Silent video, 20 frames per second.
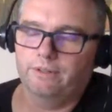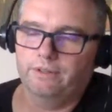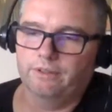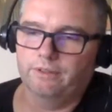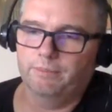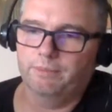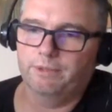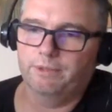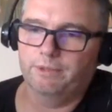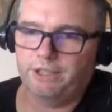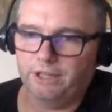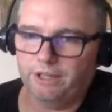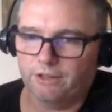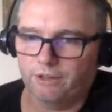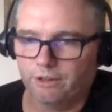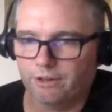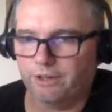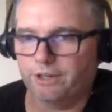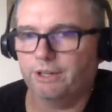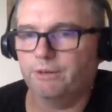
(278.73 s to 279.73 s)
machine
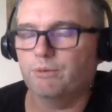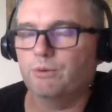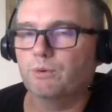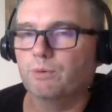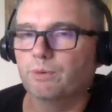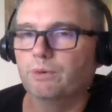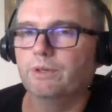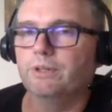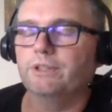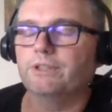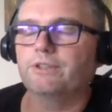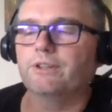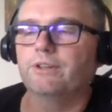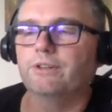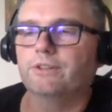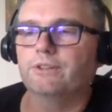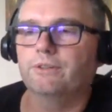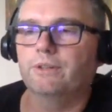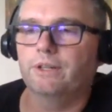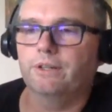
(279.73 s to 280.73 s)
learning will really start
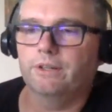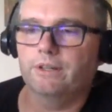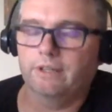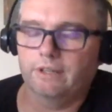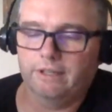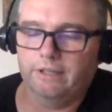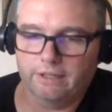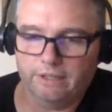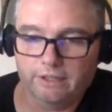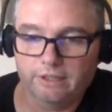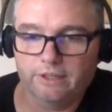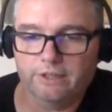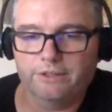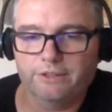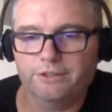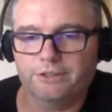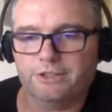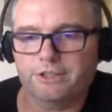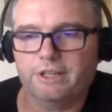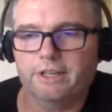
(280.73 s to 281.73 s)
to get a good
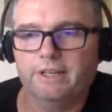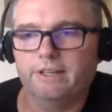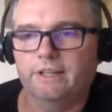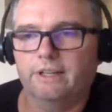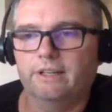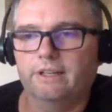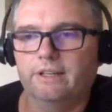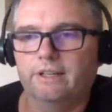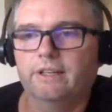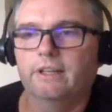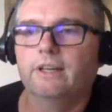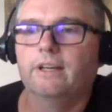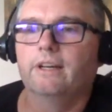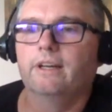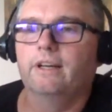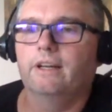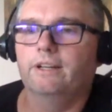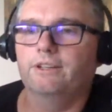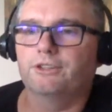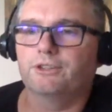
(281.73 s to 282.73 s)
understanding
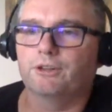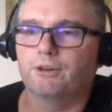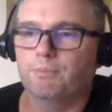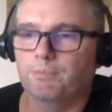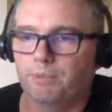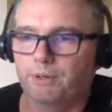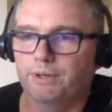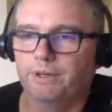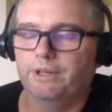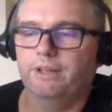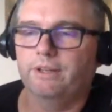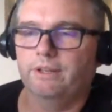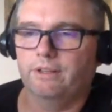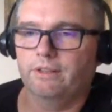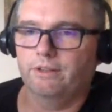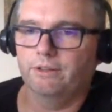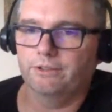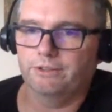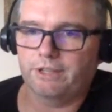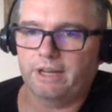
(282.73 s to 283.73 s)
and start putting
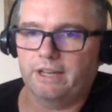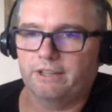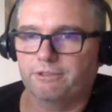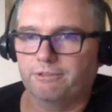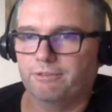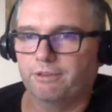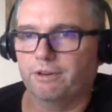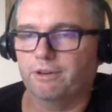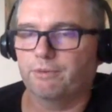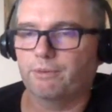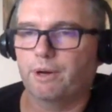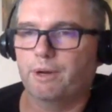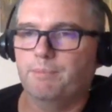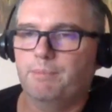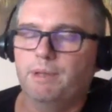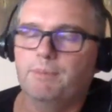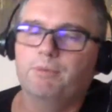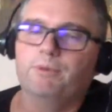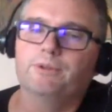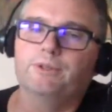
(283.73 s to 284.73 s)
those ads in front of the right
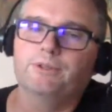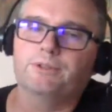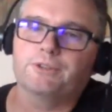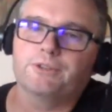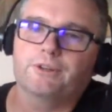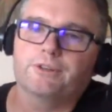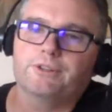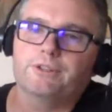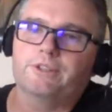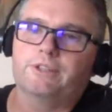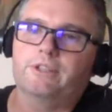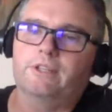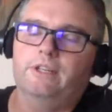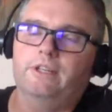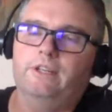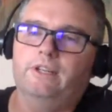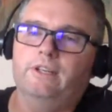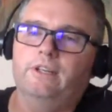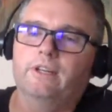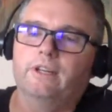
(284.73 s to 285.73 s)
people. And you'll start to
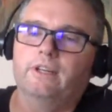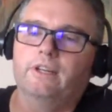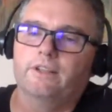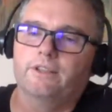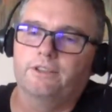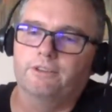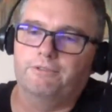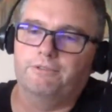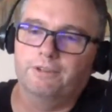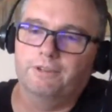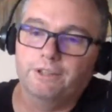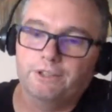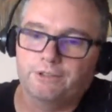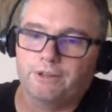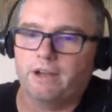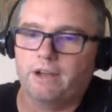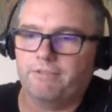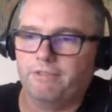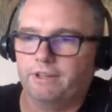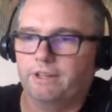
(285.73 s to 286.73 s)
see the foot
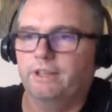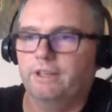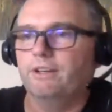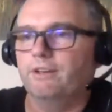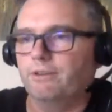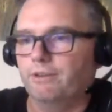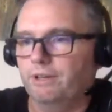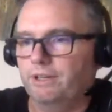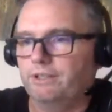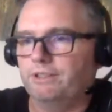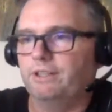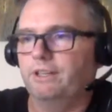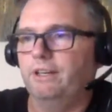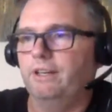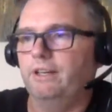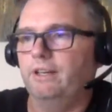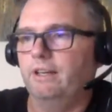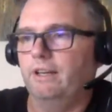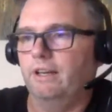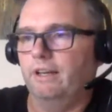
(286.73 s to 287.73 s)
traffic
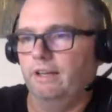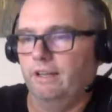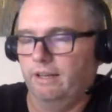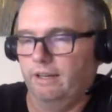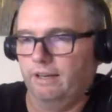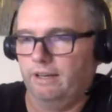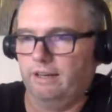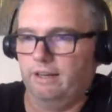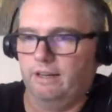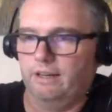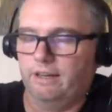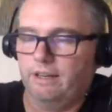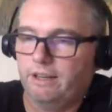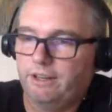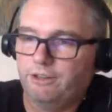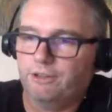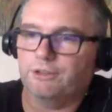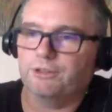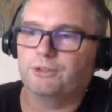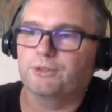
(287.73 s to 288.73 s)
increasing in
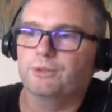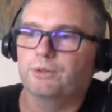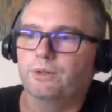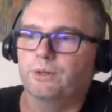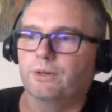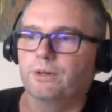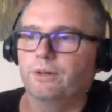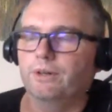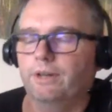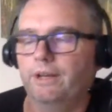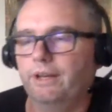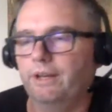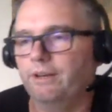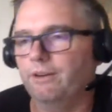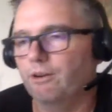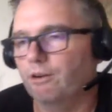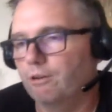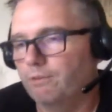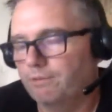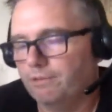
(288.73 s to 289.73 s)
your store, and
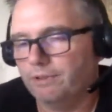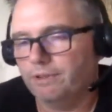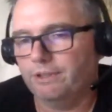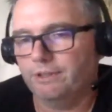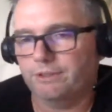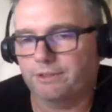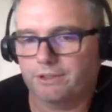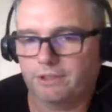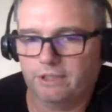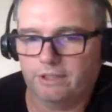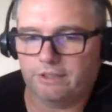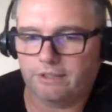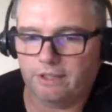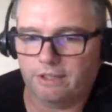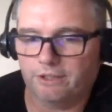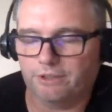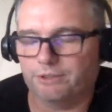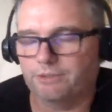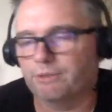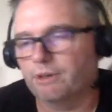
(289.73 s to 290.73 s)
hopefully you'll see
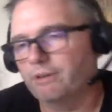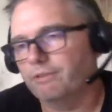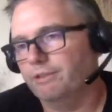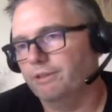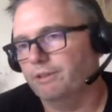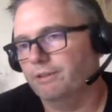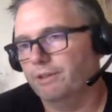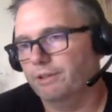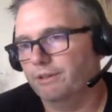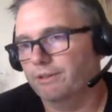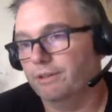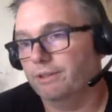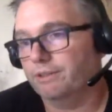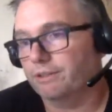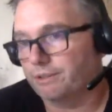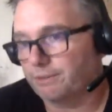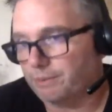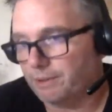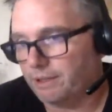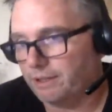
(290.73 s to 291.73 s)
sales and revenue increase
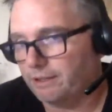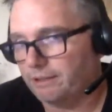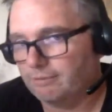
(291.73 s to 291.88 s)
as well.